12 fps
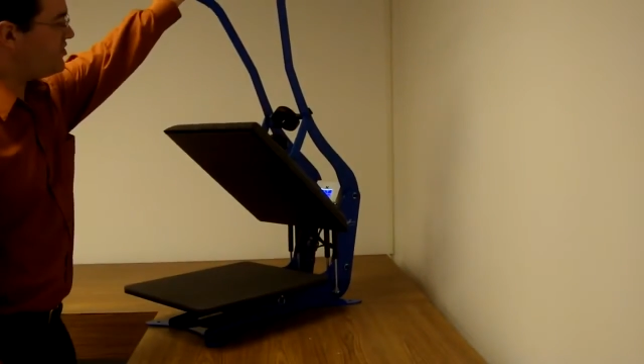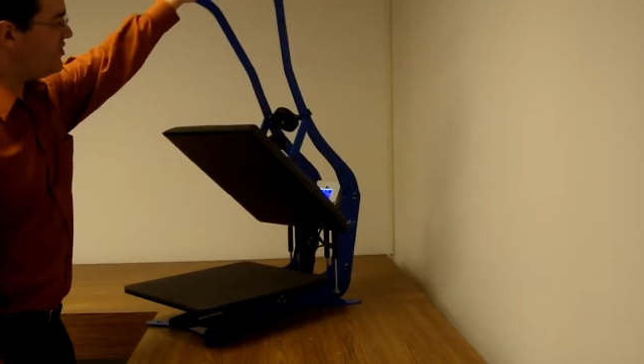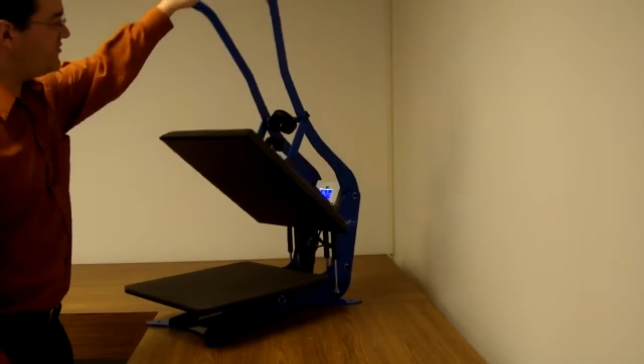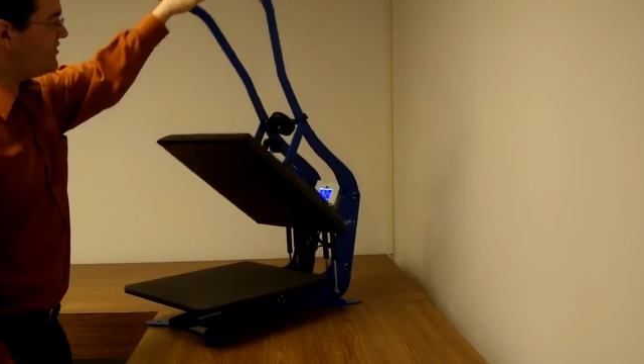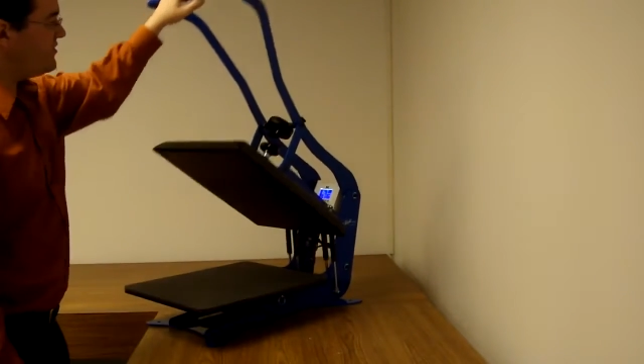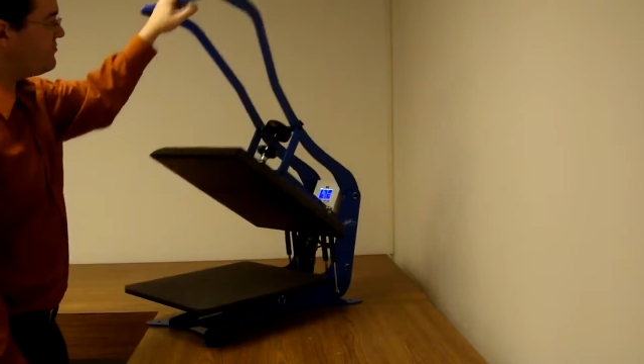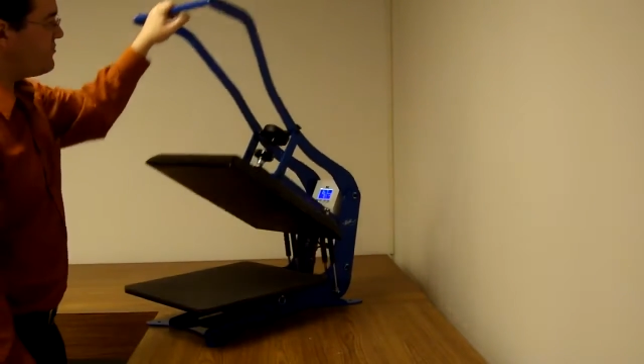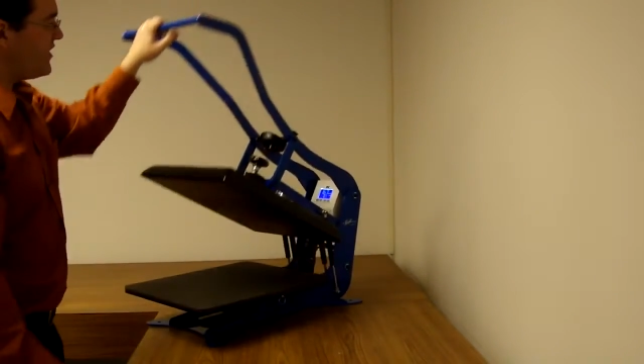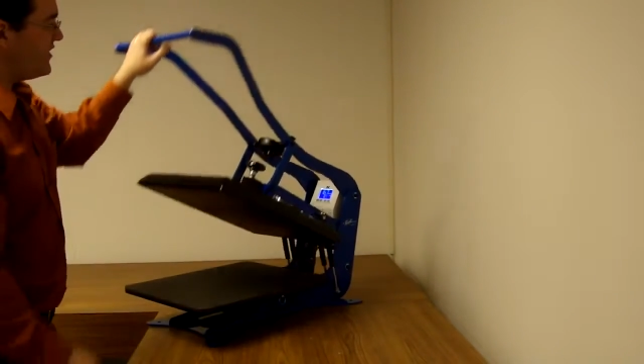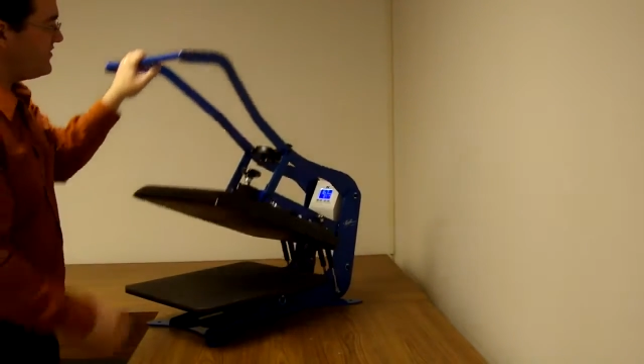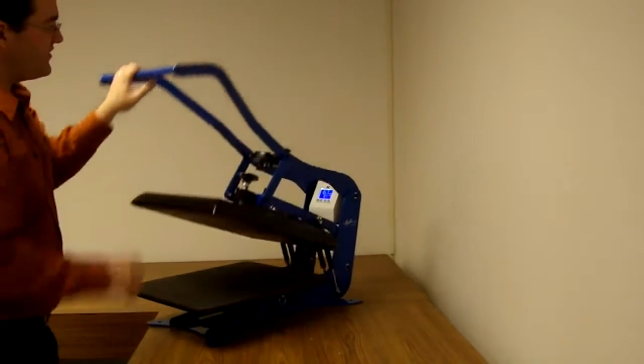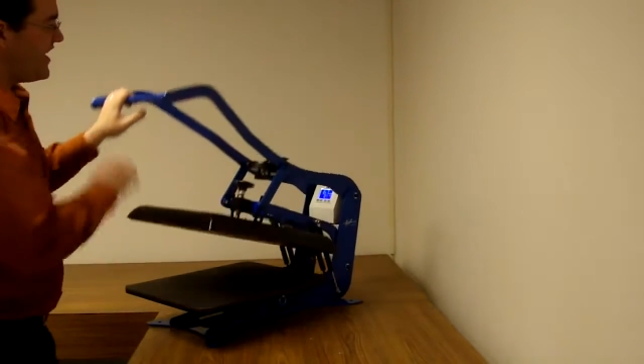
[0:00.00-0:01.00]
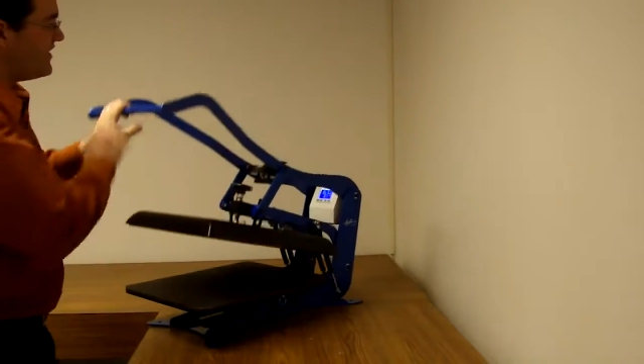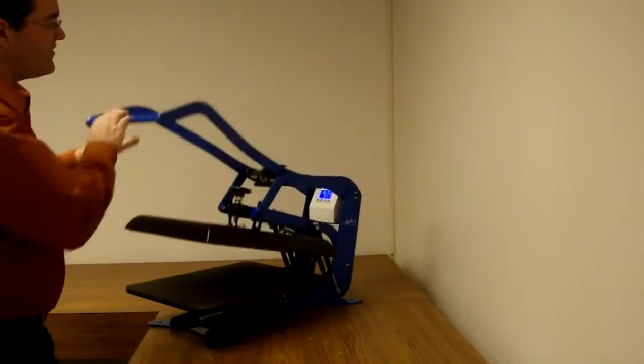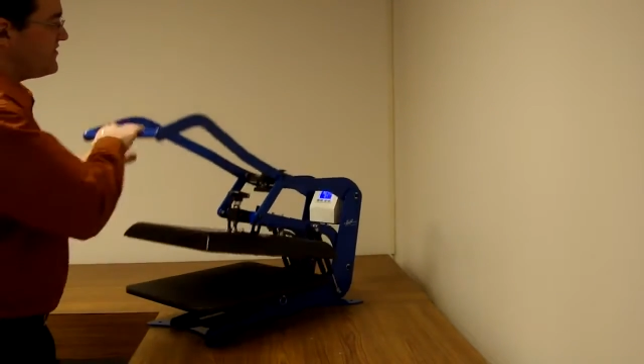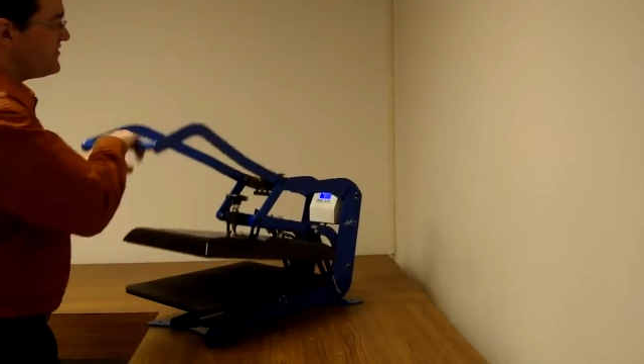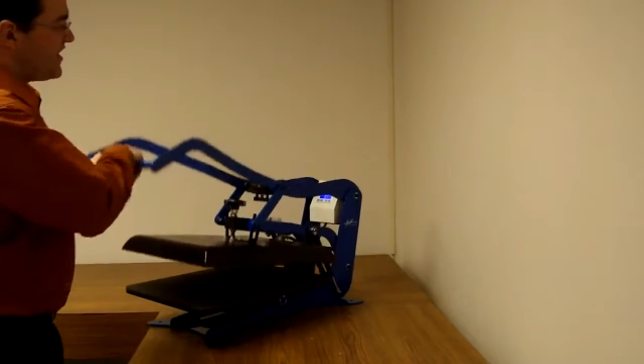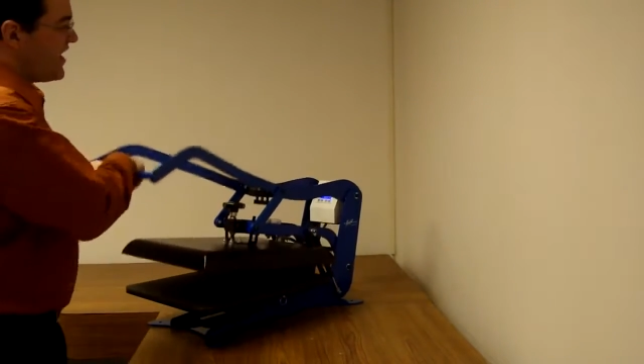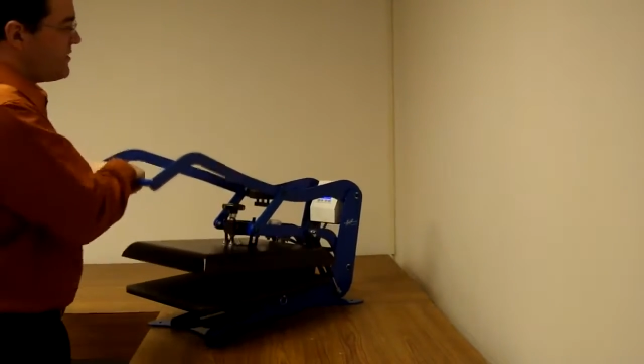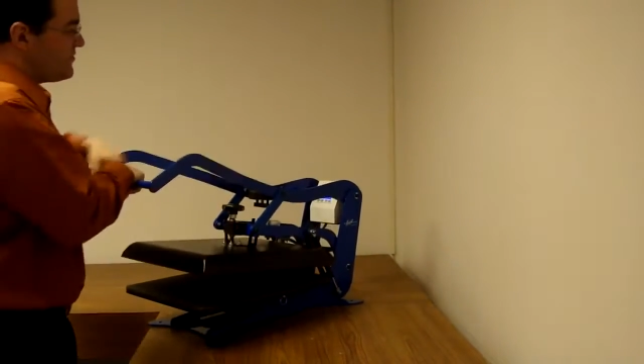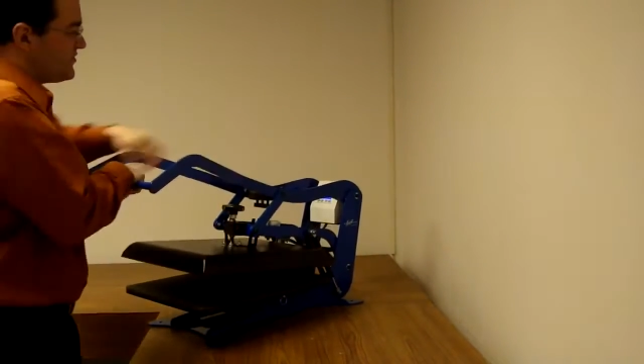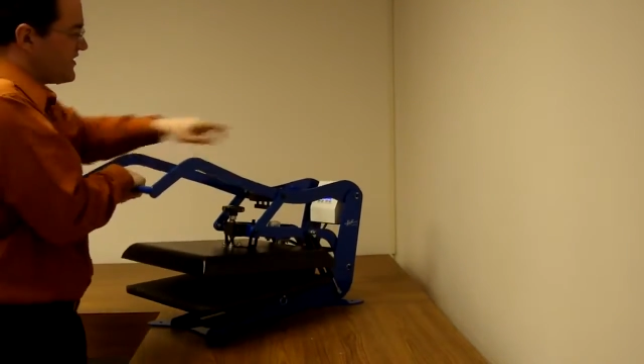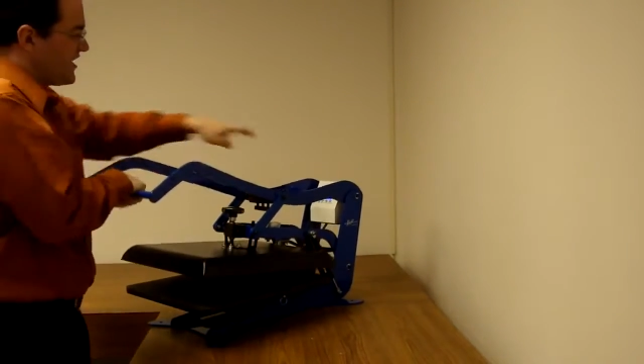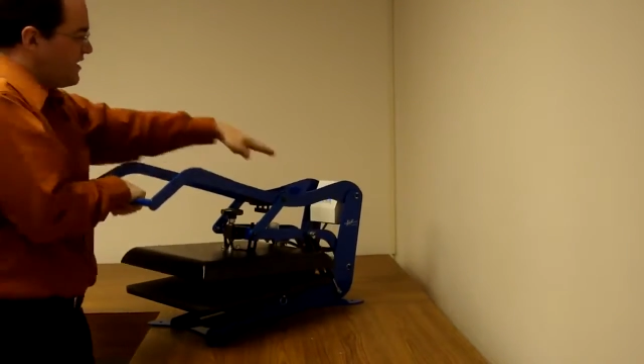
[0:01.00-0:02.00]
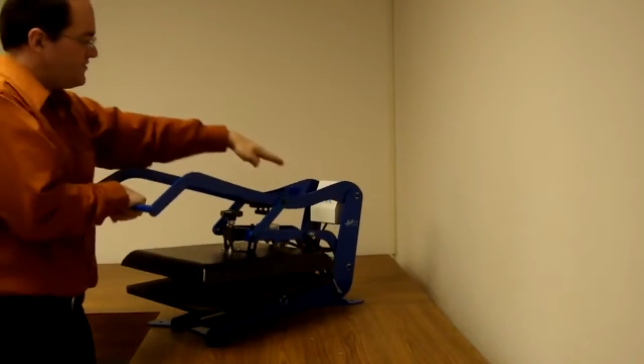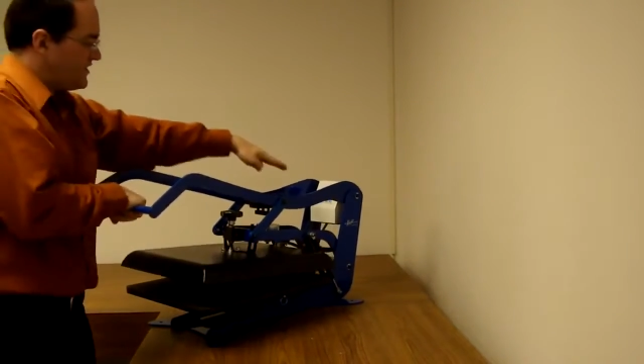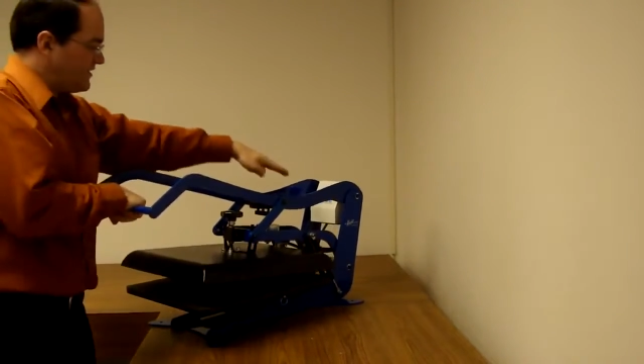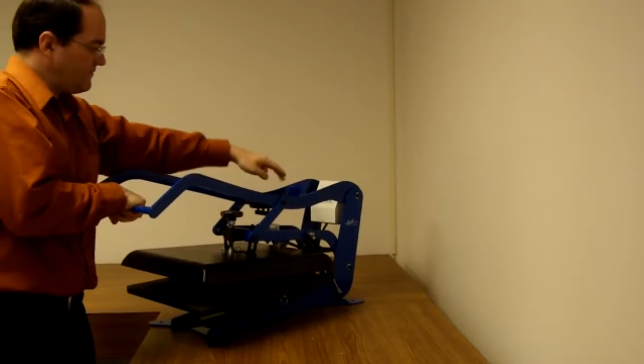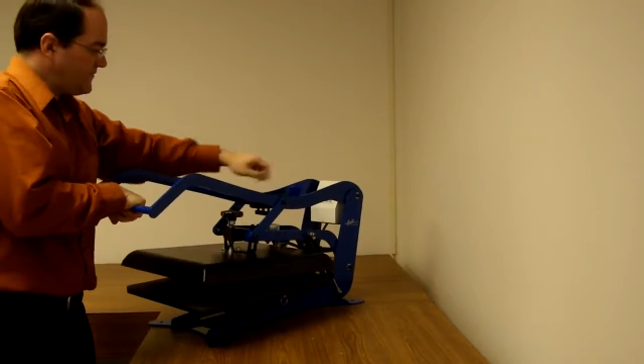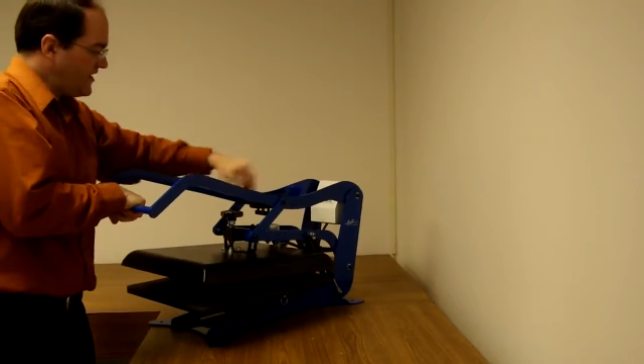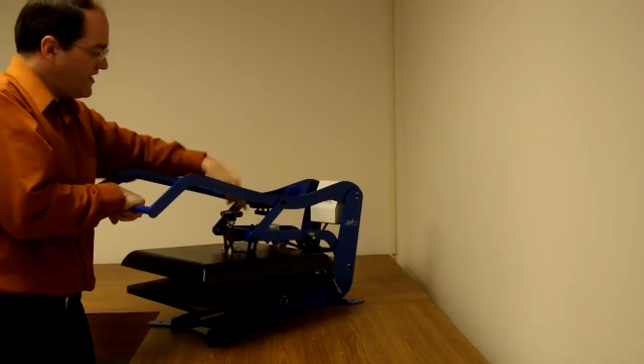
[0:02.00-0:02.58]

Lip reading: closing the press, as the timer is counting,